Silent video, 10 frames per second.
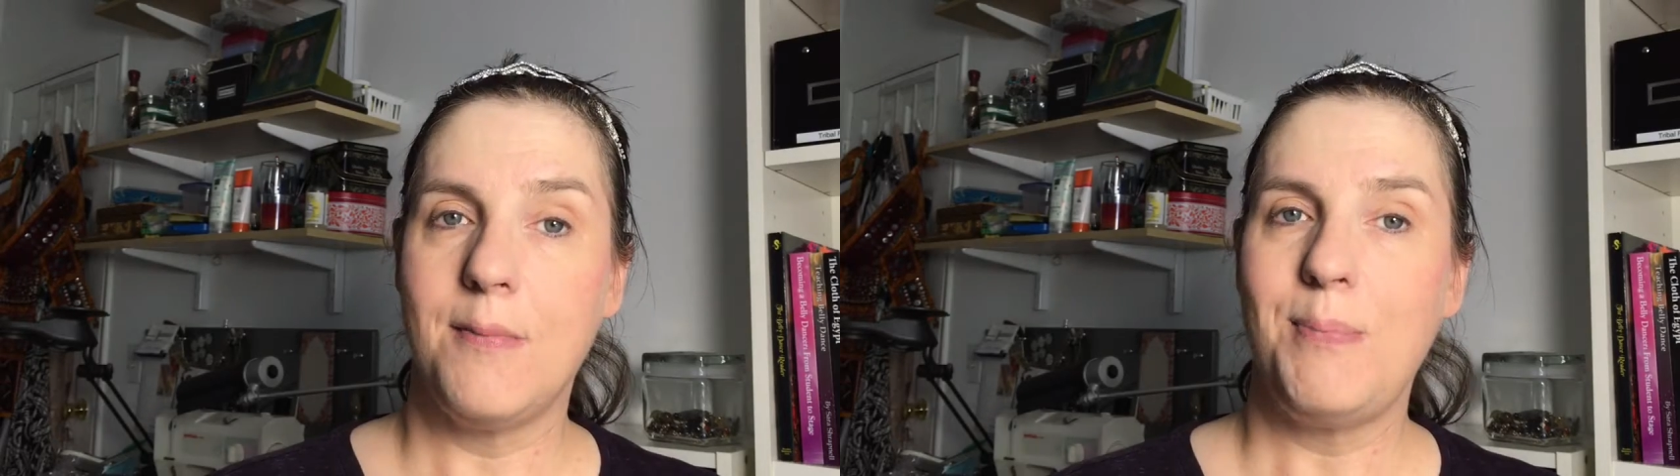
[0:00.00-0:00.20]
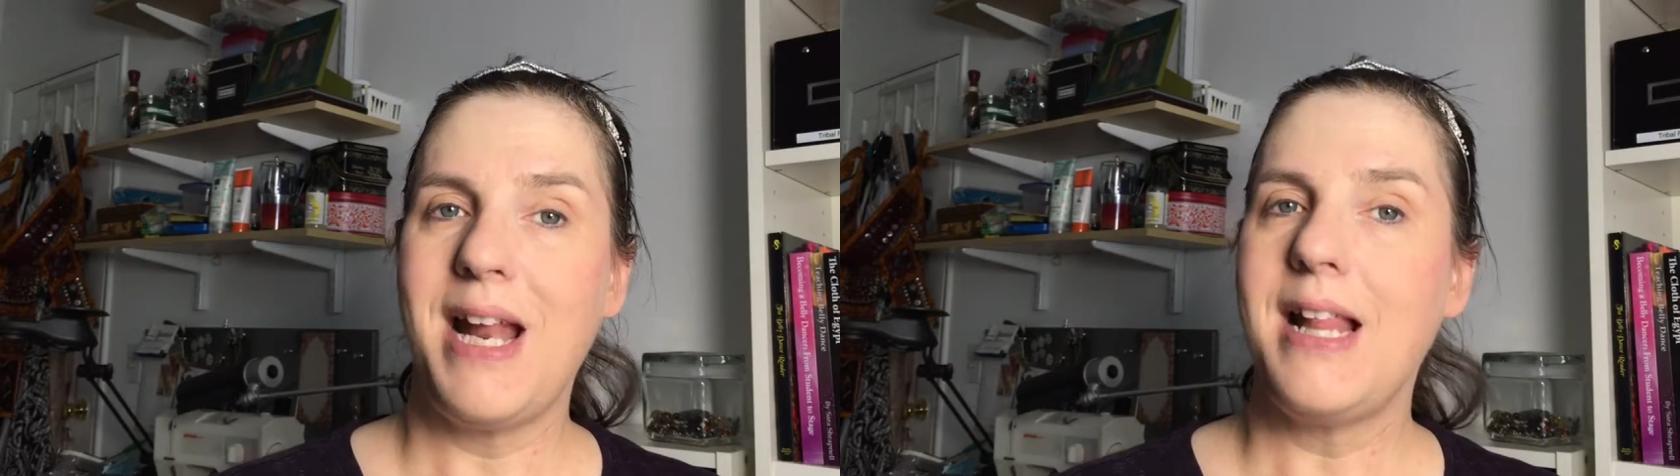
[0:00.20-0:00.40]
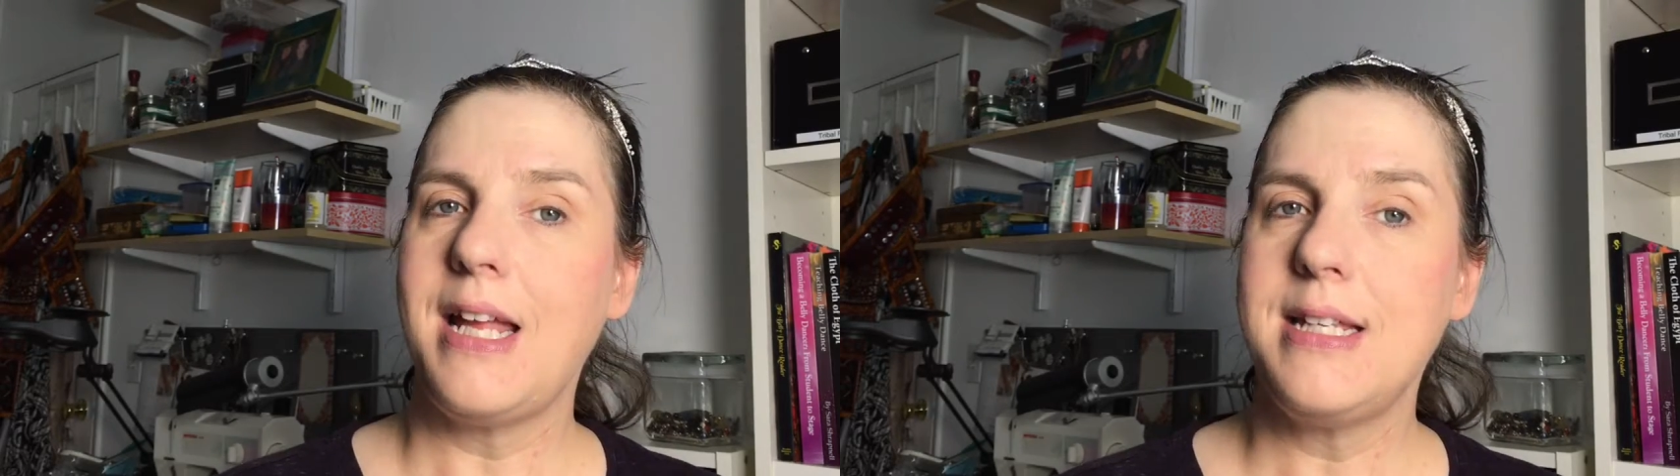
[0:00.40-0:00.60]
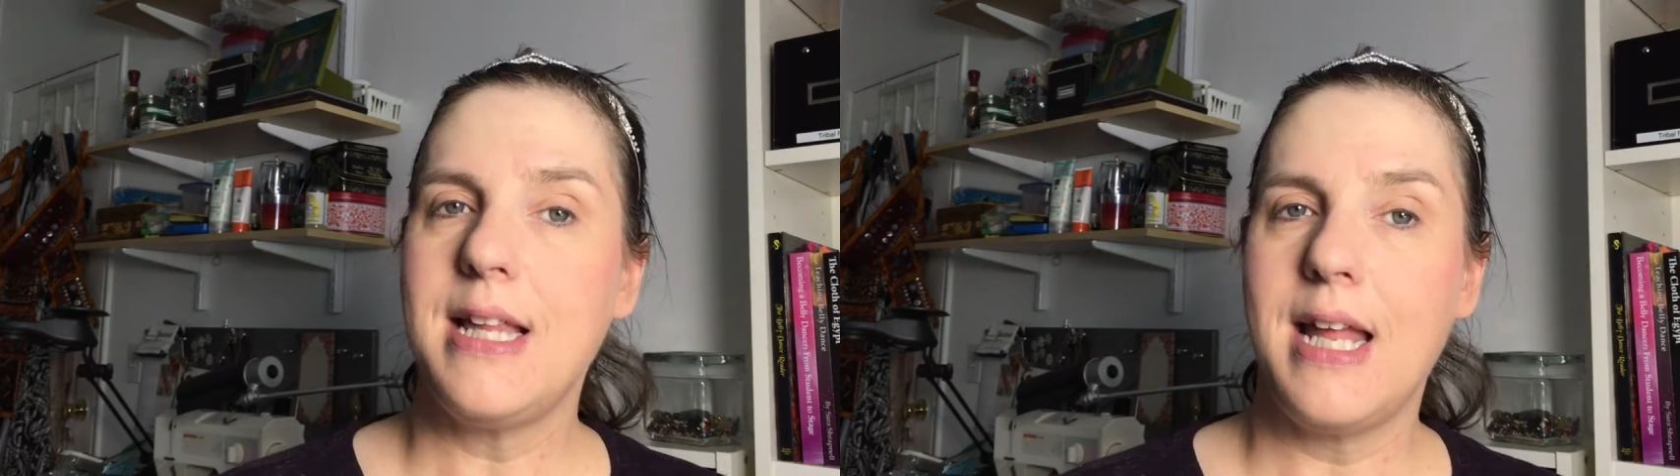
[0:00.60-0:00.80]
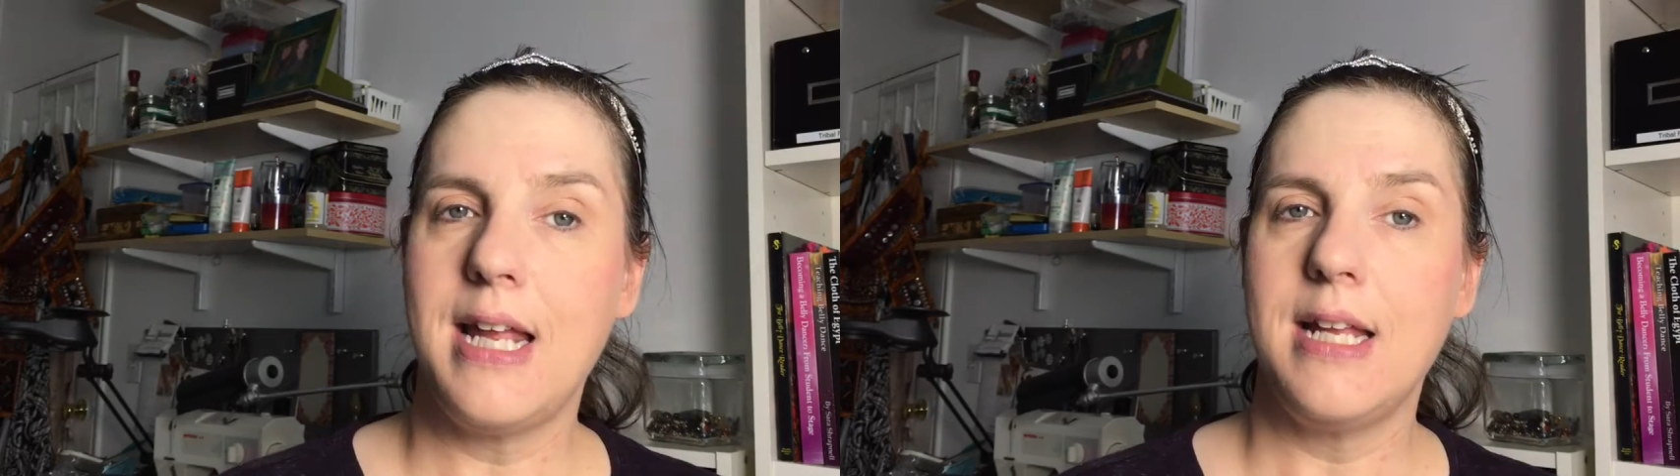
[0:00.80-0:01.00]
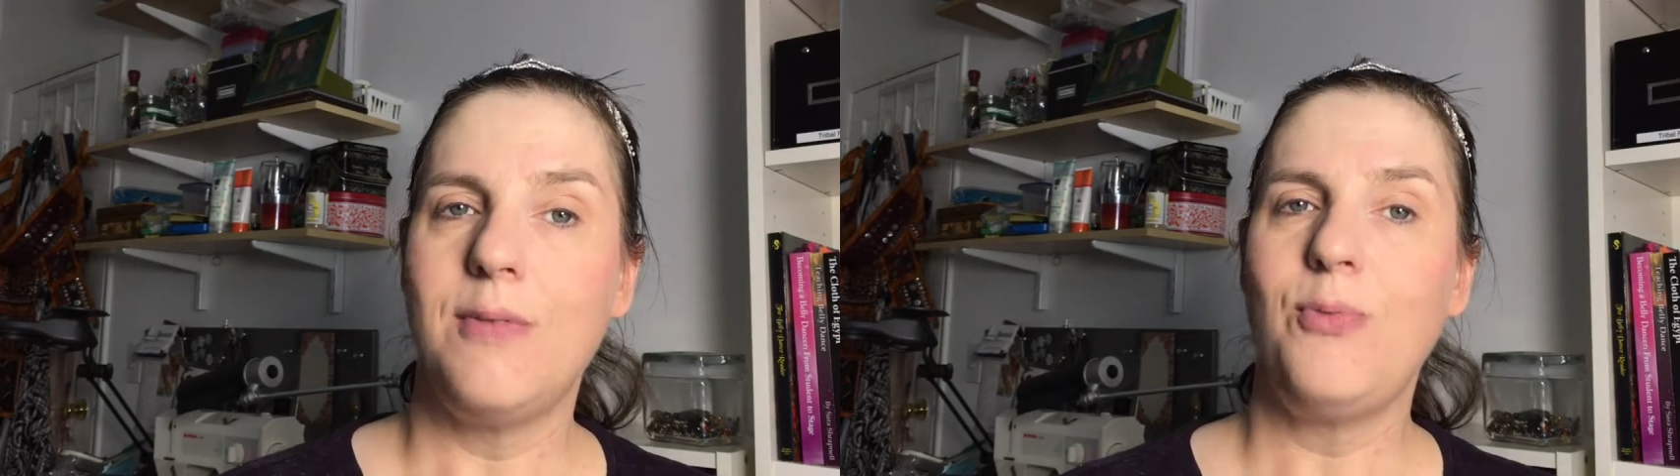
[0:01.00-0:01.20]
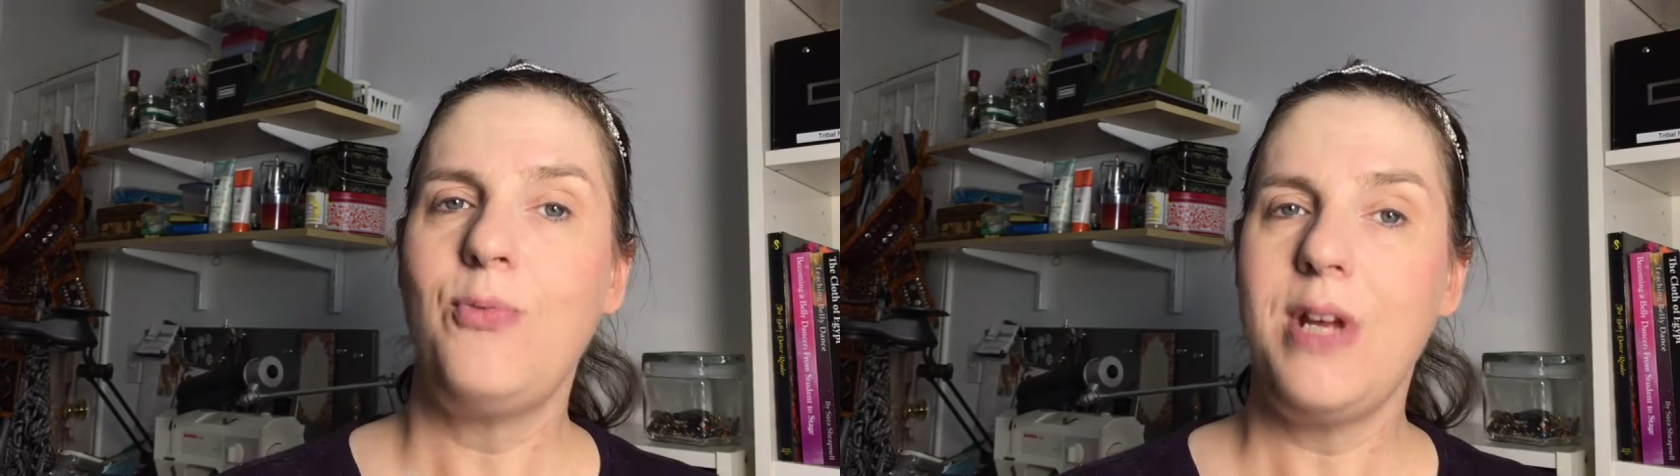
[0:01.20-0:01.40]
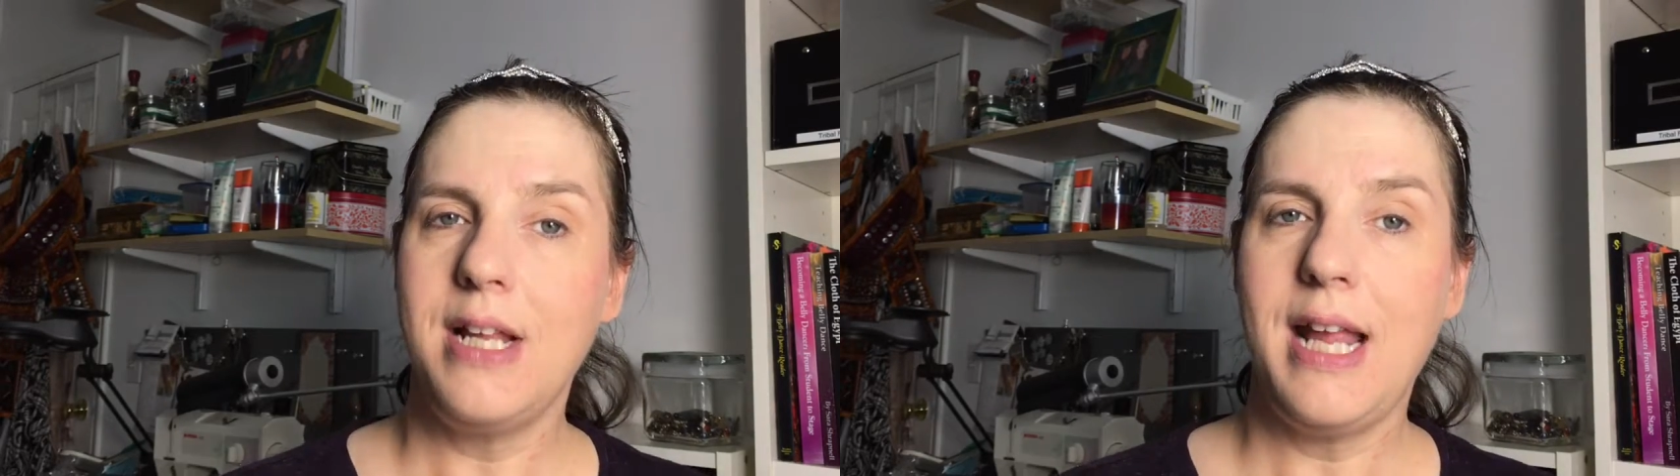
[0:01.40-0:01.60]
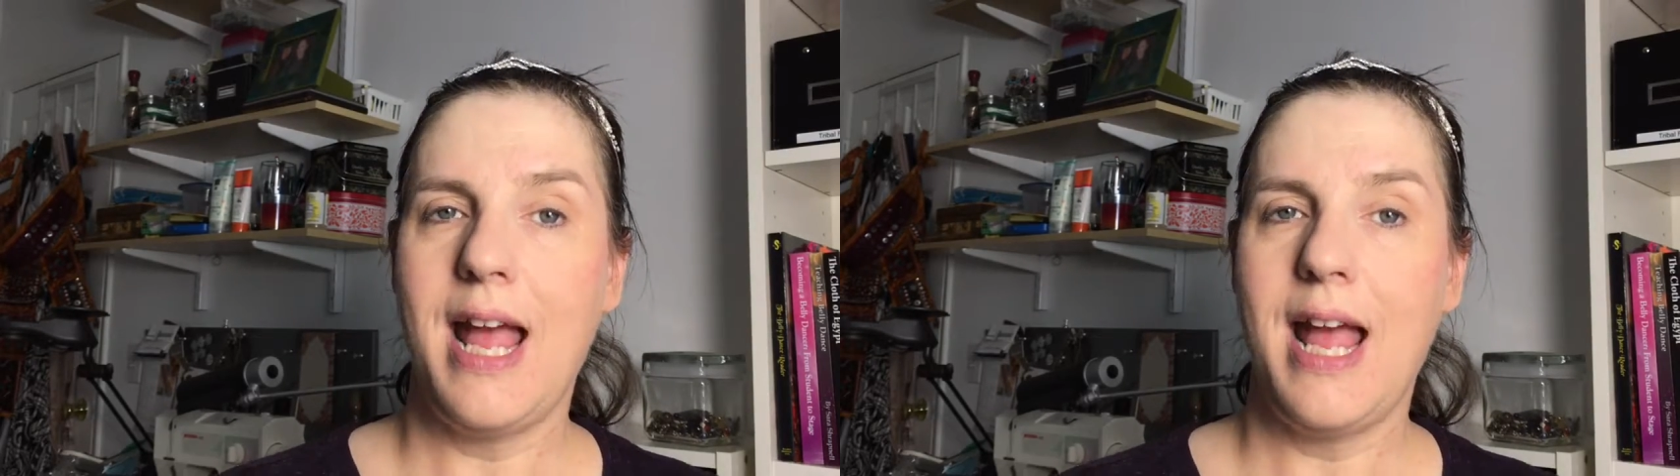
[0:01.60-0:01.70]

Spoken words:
but I like to let it really